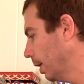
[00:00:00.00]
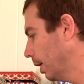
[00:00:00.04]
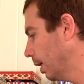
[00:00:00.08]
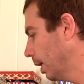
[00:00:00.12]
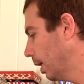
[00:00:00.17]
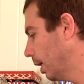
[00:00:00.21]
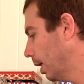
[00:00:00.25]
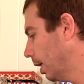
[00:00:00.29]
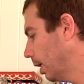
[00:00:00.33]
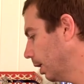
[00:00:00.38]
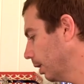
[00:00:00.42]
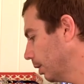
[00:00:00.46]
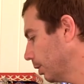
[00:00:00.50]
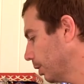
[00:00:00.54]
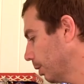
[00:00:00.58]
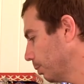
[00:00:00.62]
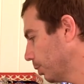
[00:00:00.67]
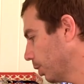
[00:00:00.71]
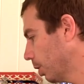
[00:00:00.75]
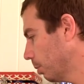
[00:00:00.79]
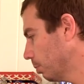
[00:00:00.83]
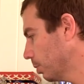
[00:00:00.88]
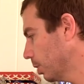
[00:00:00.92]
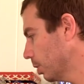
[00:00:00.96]

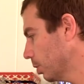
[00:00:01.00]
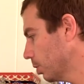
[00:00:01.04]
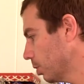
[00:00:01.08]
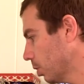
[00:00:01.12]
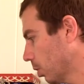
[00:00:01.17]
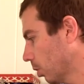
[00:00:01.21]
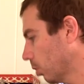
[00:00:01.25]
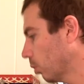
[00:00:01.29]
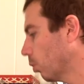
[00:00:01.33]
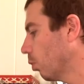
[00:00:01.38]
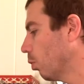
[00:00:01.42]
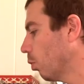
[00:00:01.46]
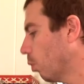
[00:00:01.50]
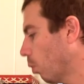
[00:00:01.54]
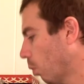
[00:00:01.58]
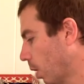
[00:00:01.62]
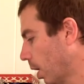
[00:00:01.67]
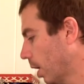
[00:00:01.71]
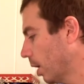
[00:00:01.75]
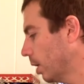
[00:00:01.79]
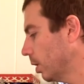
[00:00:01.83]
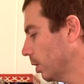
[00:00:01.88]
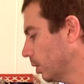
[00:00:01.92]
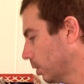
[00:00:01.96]
Sometimes it's not
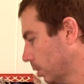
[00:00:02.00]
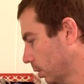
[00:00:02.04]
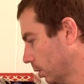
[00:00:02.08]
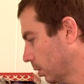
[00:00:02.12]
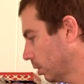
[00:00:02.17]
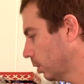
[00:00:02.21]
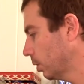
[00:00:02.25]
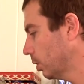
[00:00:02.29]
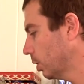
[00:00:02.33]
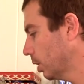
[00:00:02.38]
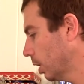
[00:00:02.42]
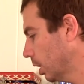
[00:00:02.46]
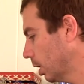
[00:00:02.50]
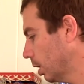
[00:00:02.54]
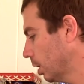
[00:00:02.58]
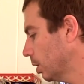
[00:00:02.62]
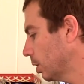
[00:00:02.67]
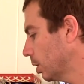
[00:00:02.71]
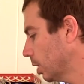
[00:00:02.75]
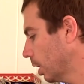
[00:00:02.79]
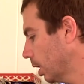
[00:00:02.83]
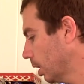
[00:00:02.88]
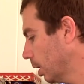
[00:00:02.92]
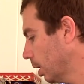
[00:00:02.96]
always
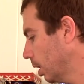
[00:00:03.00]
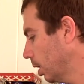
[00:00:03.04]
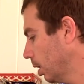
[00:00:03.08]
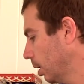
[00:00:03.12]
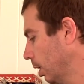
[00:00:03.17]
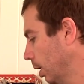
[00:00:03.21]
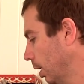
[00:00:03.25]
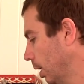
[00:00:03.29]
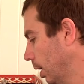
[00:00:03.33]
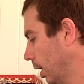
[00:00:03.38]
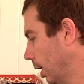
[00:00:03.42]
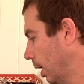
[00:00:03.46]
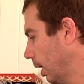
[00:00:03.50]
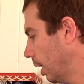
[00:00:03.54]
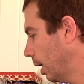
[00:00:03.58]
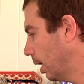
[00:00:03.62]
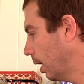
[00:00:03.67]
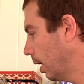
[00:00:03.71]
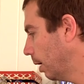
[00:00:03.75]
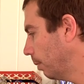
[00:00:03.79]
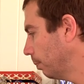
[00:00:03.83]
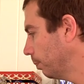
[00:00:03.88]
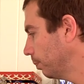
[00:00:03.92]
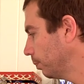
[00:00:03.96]
steady.
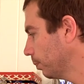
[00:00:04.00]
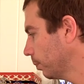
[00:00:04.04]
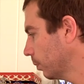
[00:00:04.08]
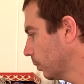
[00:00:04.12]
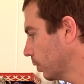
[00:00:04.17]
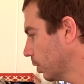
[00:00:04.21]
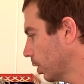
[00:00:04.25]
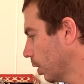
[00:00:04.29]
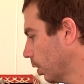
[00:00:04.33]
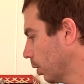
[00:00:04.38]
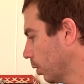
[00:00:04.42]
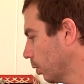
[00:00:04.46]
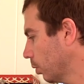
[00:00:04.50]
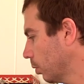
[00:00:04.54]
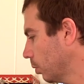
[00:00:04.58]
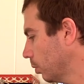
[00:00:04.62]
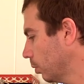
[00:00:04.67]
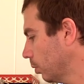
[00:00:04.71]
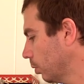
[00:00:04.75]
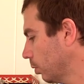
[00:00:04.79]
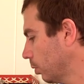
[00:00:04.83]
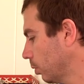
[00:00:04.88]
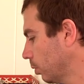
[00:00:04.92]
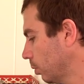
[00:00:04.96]

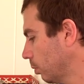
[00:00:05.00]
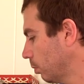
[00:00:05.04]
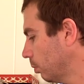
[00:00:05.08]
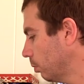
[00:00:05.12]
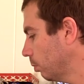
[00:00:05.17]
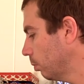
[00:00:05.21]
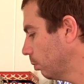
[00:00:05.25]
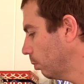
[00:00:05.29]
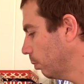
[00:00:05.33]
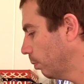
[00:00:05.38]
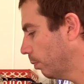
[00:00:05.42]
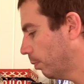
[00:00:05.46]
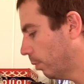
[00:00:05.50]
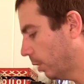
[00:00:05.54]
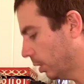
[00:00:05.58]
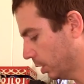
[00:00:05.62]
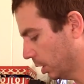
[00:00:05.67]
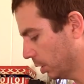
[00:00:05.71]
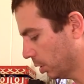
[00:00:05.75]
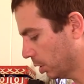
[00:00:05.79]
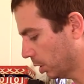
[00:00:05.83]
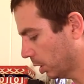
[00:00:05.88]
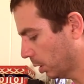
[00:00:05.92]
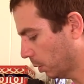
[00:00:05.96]
So
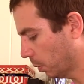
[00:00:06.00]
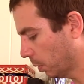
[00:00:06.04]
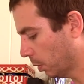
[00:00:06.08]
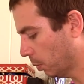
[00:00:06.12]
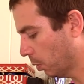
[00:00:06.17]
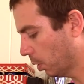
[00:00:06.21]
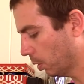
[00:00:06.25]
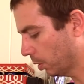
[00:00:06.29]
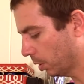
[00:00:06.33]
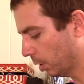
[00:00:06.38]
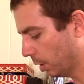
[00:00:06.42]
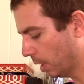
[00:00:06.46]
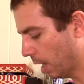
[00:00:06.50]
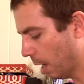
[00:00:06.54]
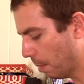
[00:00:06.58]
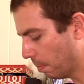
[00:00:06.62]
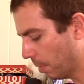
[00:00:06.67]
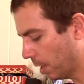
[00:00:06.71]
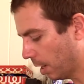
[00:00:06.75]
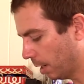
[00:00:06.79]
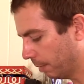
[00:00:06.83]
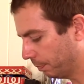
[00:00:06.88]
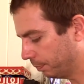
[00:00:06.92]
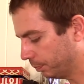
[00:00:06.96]
essentially we want the
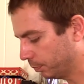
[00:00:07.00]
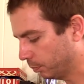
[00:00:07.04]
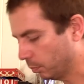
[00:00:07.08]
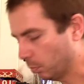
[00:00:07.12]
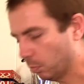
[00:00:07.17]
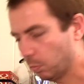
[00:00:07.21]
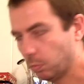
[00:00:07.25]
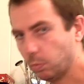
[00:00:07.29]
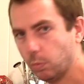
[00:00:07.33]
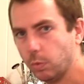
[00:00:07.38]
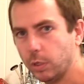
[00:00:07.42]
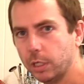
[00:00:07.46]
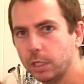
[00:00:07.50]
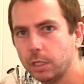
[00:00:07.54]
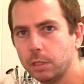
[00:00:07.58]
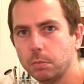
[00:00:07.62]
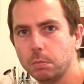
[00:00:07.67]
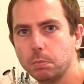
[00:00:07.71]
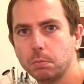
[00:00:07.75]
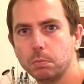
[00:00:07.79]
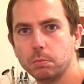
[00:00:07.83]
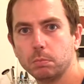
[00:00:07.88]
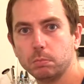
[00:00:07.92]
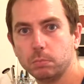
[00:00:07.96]
number. We
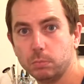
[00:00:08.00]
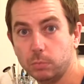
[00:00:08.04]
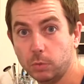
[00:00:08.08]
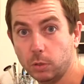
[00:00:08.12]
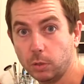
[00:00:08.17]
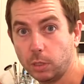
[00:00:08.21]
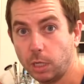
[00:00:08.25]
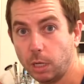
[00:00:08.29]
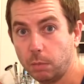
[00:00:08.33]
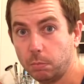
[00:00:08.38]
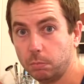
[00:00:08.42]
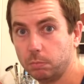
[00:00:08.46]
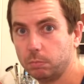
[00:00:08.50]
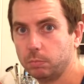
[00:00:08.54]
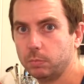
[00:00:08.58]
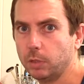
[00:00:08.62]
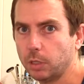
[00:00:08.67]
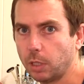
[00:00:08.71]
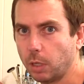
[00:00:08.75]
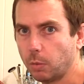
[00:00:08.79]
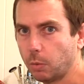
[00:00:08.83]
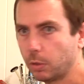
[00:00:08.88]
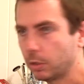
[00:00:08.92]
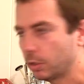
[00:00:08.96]
can look up,
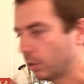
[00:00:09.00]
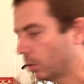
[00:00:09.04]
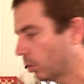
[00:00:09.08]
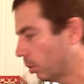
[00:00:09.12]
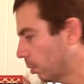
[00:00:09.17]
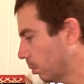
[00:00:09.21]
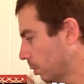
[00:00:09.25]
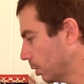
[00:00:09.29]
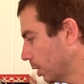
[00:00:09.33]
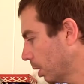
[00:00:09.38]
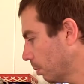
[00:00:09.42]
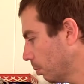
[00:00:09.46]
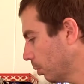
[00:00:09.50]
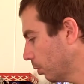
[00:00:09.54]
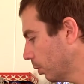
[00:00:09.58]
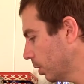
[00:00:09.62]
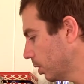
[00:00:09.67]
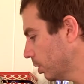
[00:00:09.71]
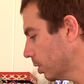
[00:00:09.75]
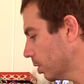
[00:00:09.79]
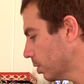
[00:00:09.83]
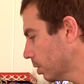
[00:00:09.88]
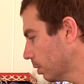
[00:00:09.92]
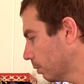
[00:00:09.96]
what the normal number
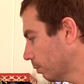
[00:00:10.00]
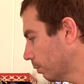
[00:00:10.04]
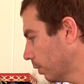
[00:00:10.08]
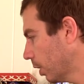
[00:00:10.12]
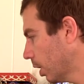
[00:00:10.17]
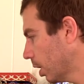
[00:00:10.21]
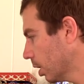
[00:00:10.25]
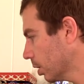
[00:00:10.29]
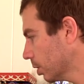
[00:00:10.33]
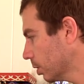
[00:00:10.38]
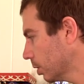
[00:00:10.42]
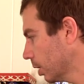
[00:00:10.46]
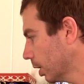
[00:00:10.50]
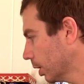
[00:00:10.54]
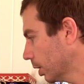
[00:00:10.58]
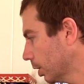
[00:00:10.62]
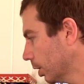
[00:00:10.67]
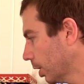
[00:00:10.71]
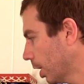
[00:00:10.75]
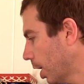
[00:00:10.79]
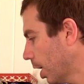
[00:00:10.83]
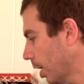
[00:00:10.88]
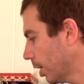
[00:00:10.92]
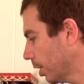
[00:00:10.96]
is. Is it fast
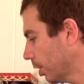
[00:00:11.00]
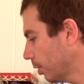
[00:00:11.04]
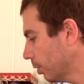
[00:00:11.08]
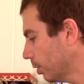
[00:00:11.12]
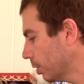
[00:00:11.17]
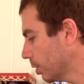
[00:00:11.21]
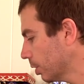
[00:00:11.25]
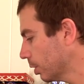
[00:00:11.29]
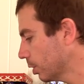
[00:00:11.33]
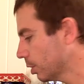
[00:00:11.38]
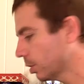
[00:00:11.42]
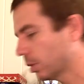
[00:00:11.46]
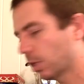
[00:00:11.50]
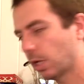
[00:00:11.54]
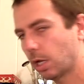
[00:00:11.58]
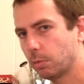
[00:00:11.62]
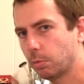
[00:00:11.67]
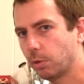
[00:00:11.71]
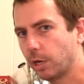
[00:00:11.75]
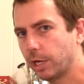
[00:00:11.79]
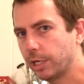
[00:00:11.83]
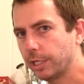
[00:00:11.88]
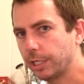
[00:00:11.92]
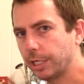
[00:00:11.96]
tachycardia? Is it slow
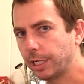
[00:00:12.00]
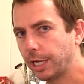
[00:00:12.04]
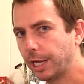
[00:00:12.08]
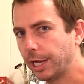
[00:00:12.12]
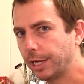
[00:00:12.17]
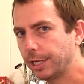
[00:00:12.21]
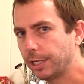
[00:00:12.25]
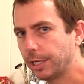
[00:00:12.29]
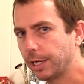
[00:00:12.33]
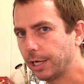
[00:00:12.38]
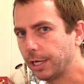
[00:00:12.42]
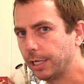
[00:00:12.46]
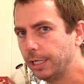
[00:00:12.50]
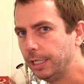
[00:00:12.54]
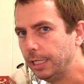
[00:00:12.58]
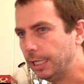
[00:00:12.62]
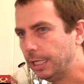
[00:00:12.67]
bradycardia?